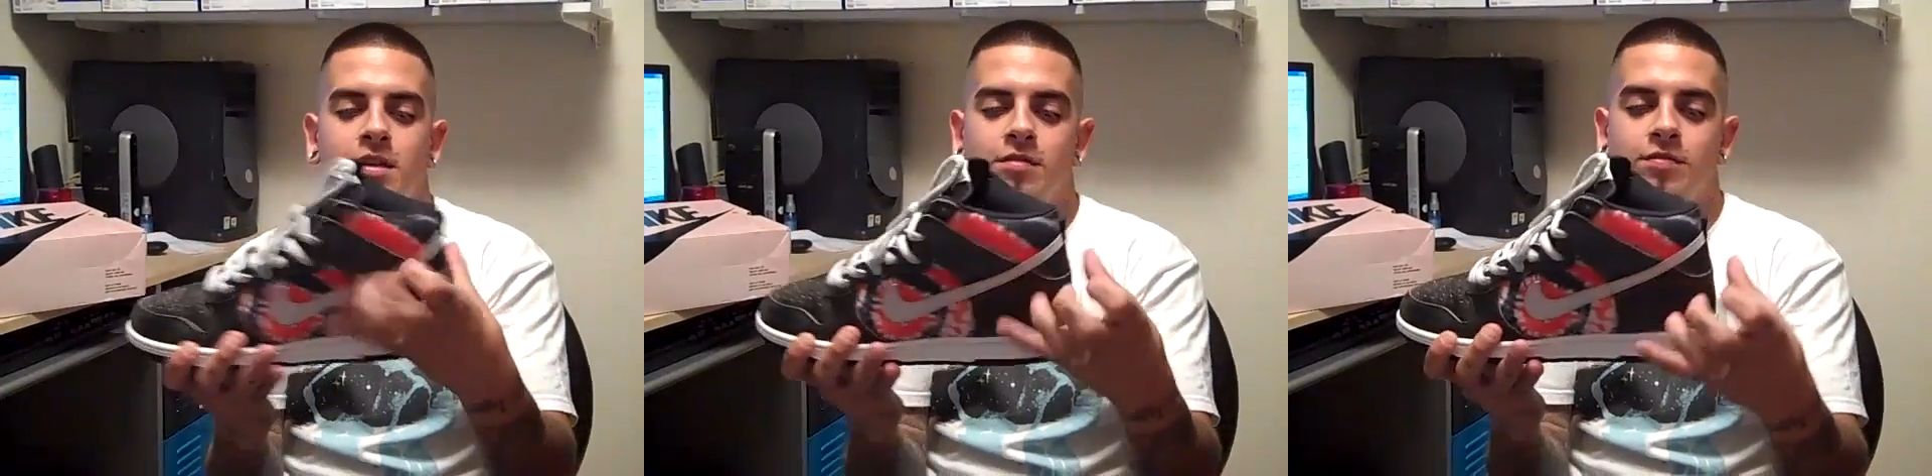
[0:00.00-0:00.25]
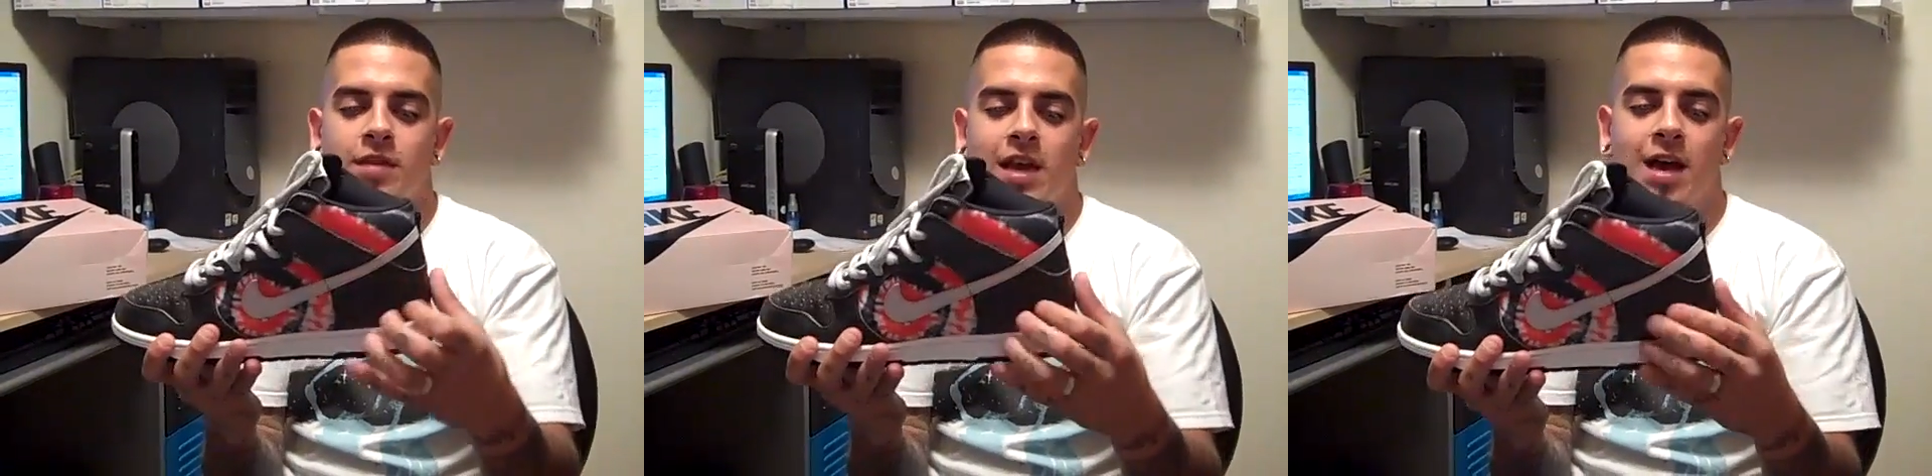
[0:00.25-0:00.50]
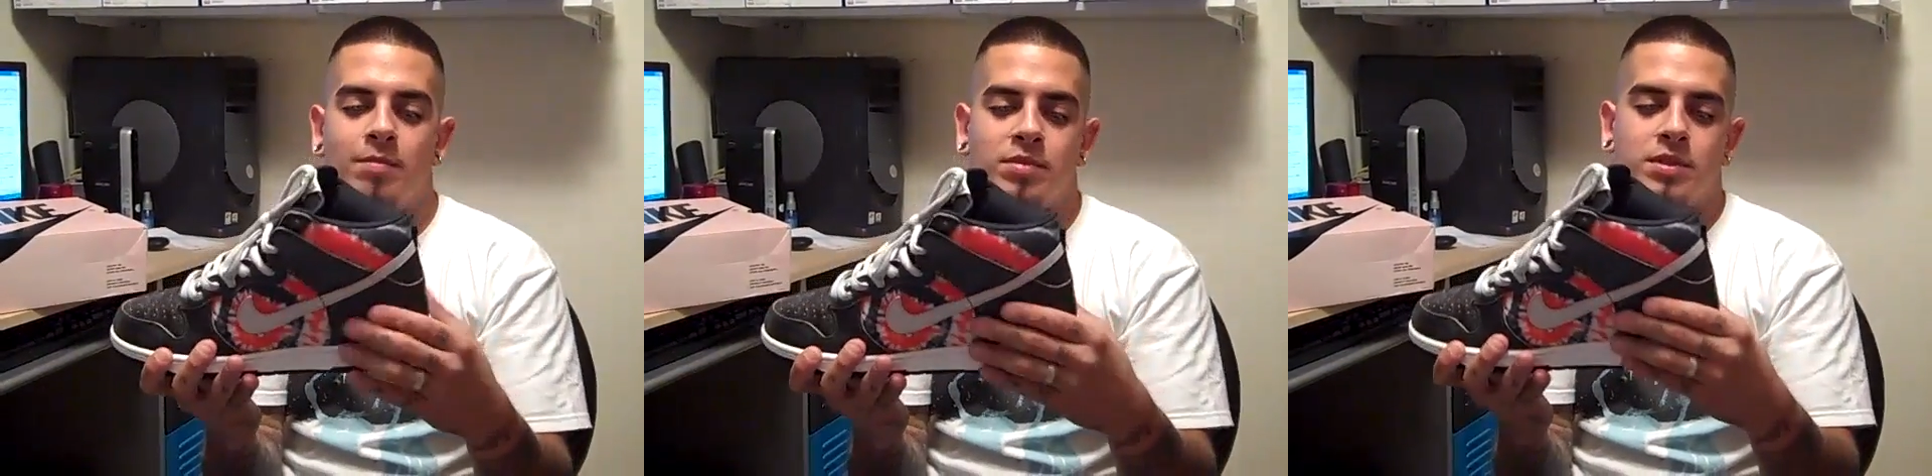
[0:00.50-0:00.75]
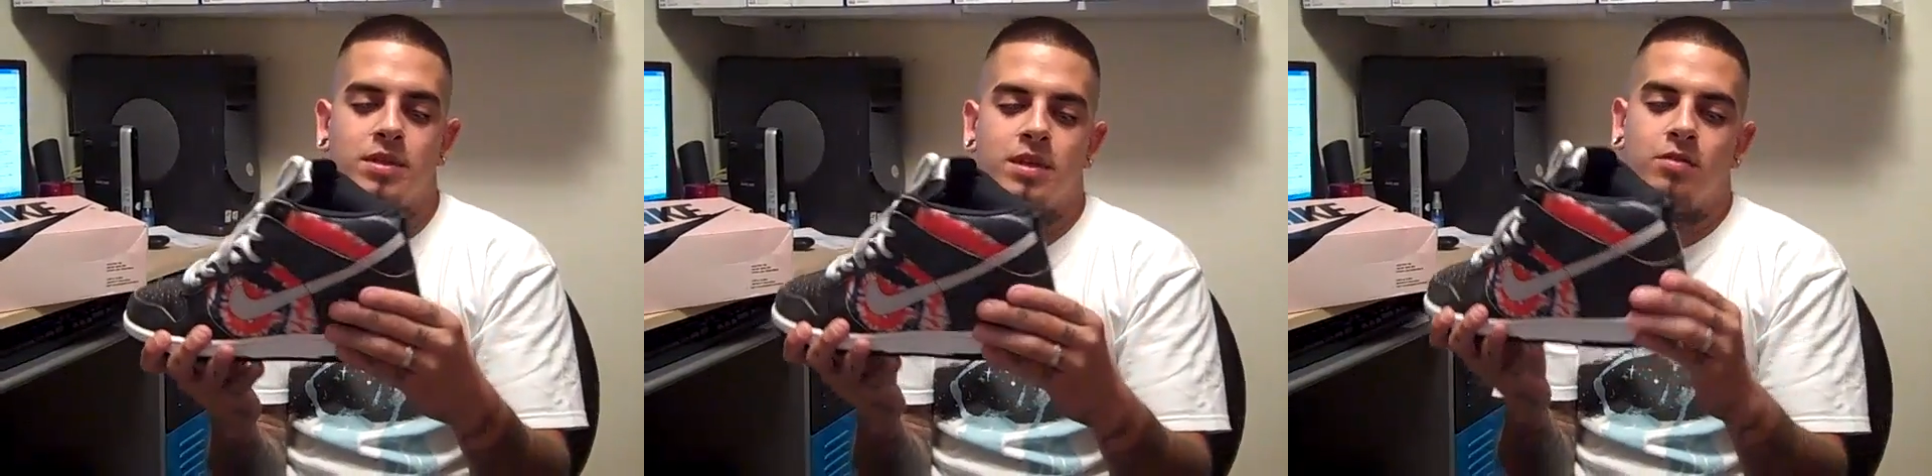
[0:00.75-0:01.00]
your
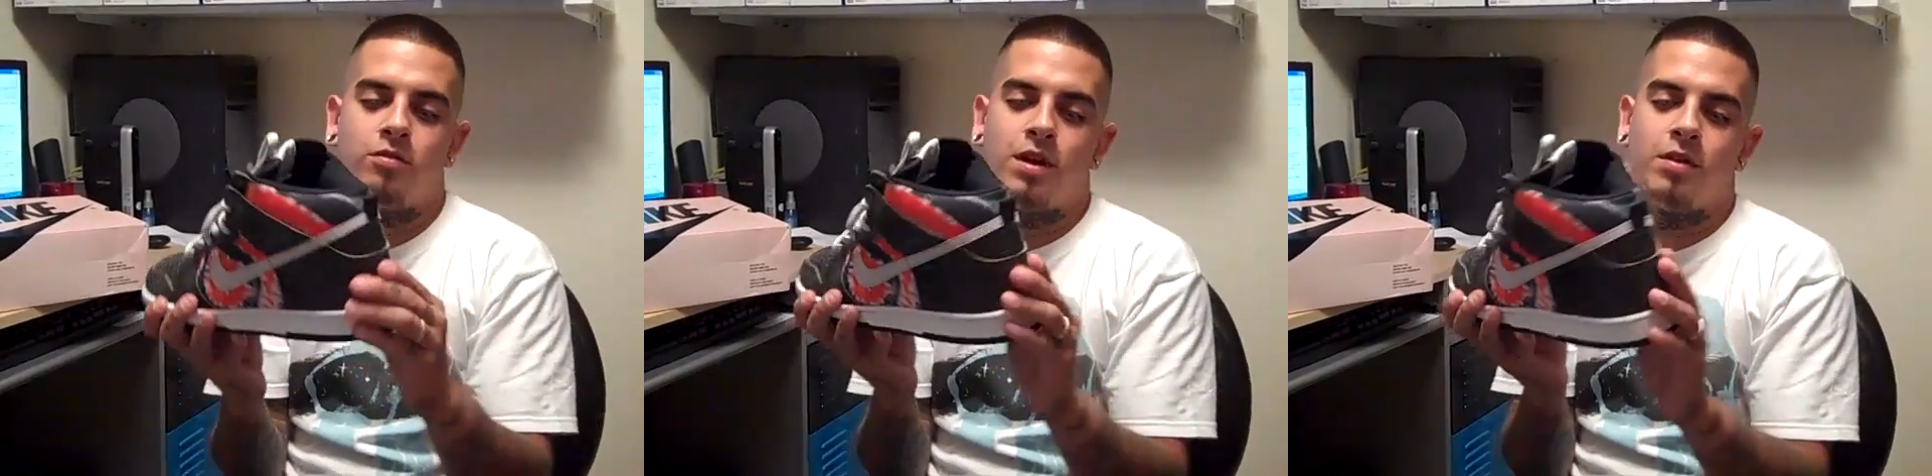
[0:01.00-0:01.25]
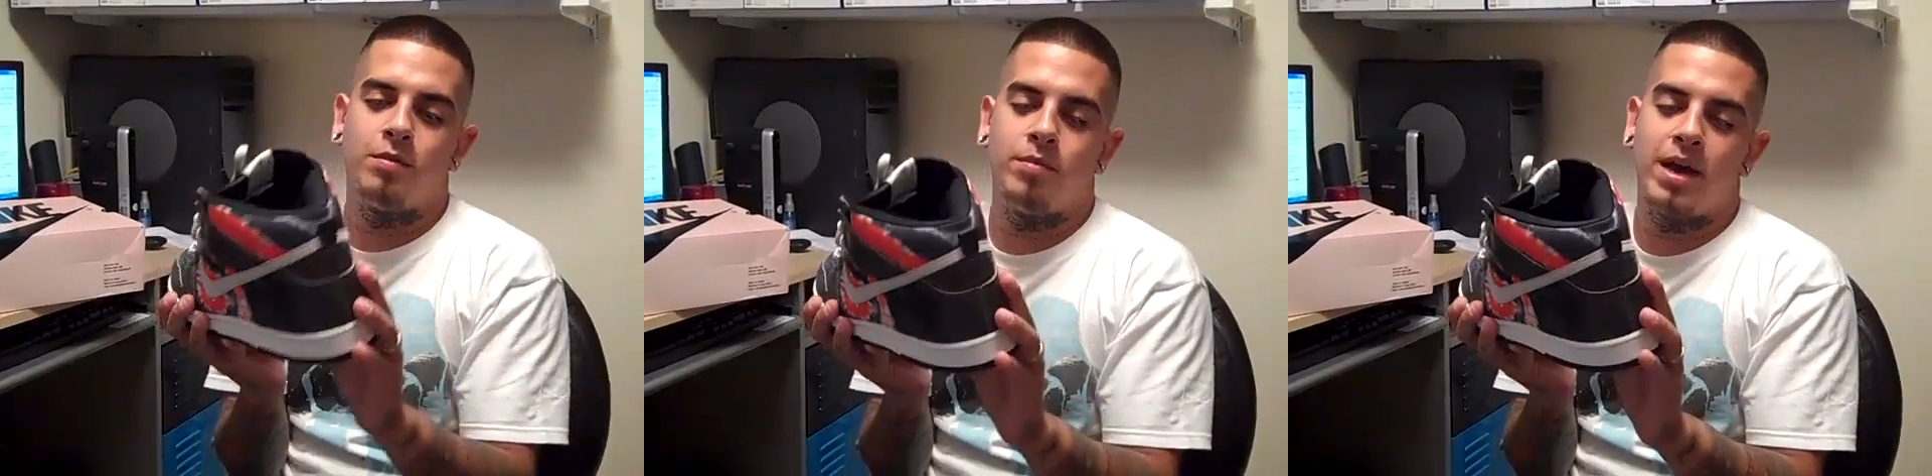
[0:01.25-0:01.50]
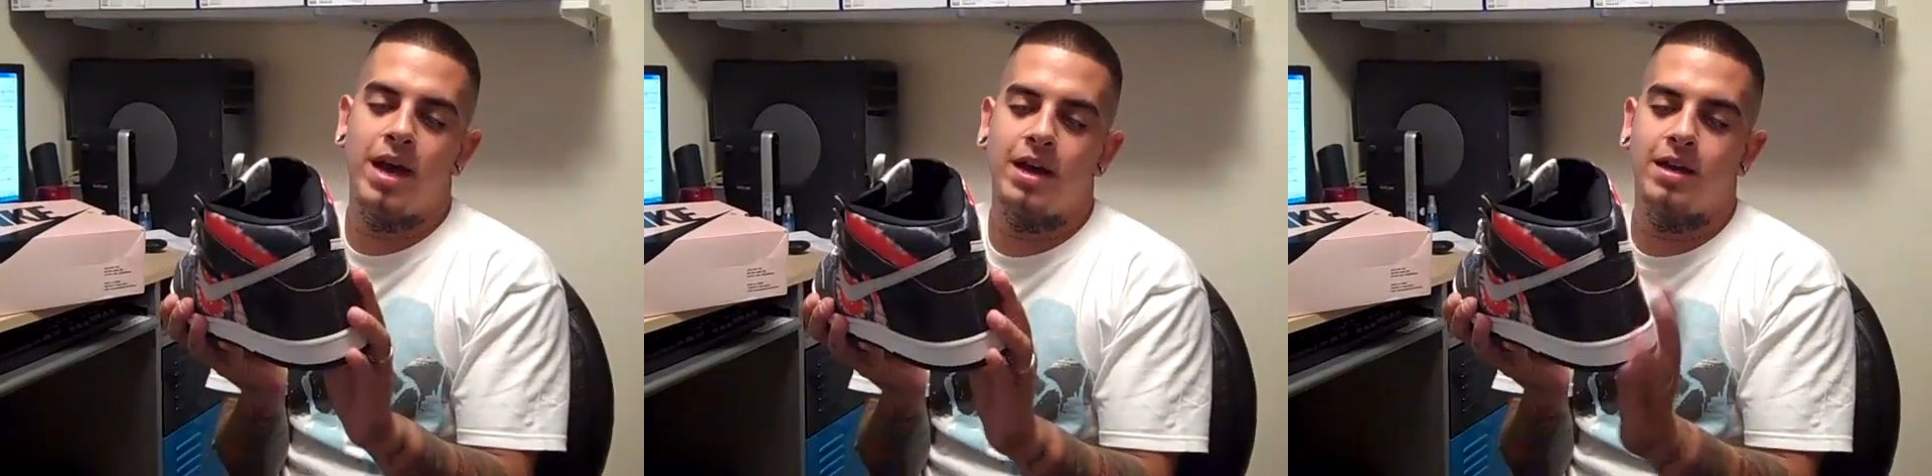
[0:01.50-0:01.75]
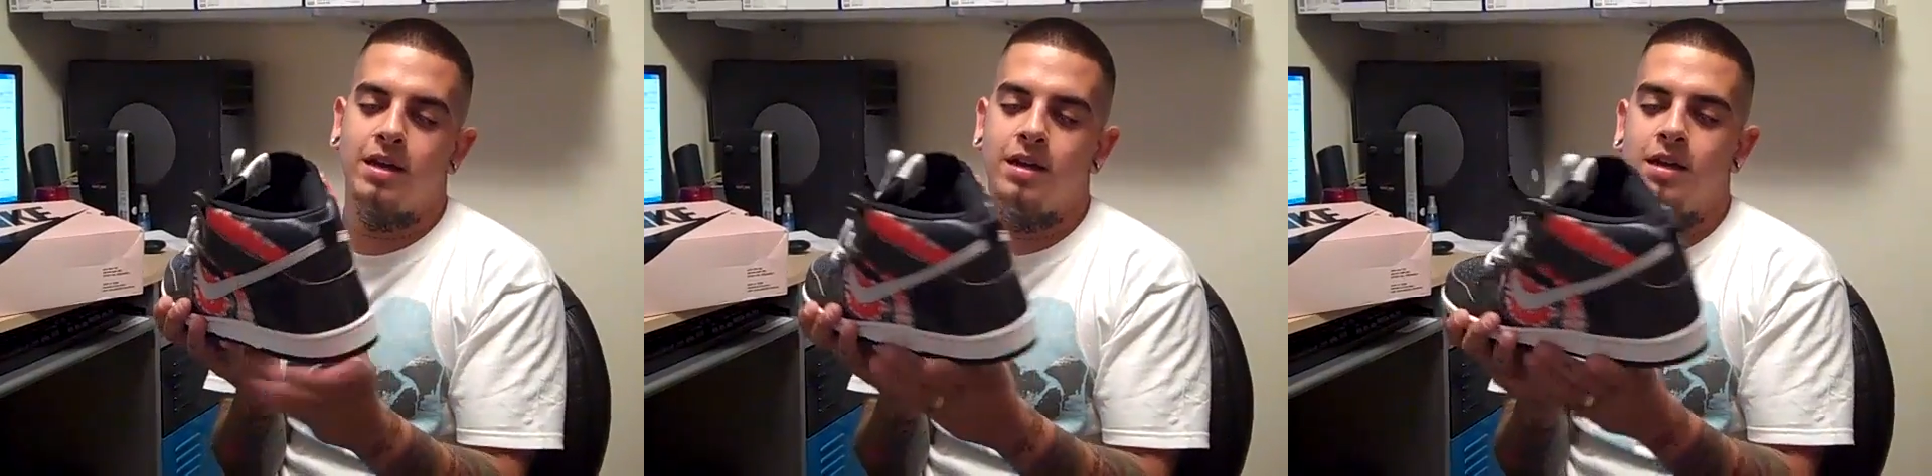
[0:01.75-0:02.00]
flaps, and around the
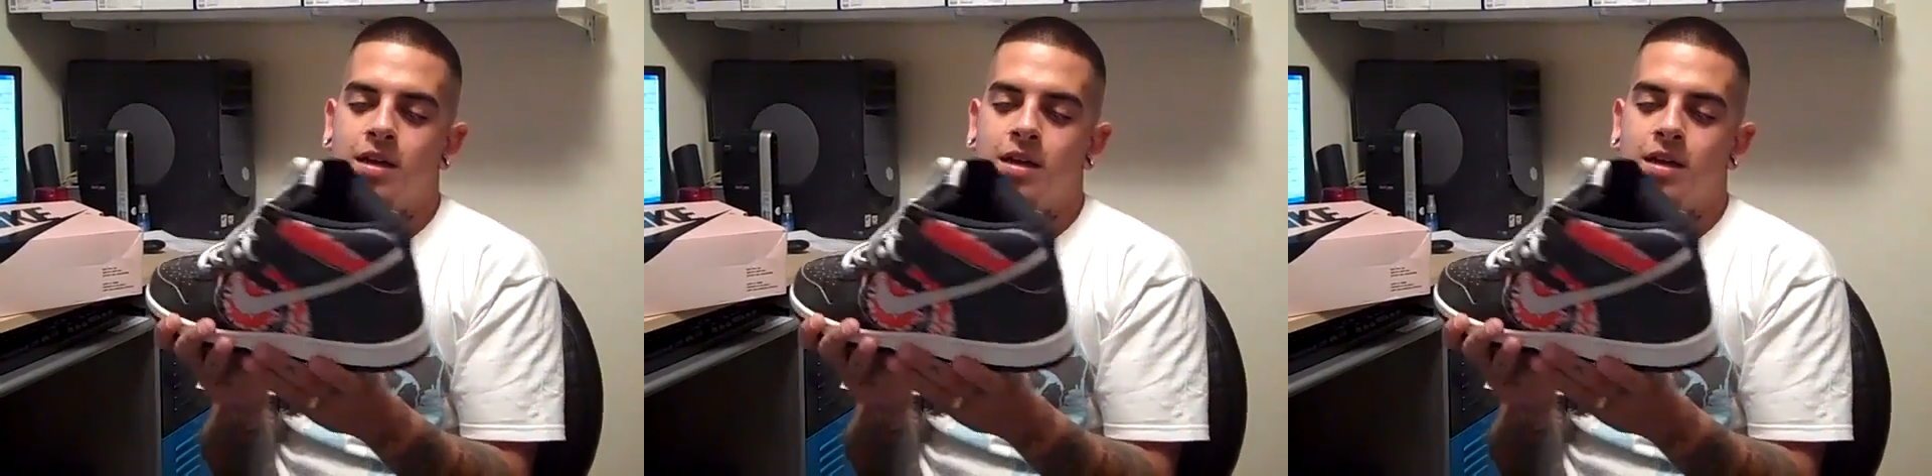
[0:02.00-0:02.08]
back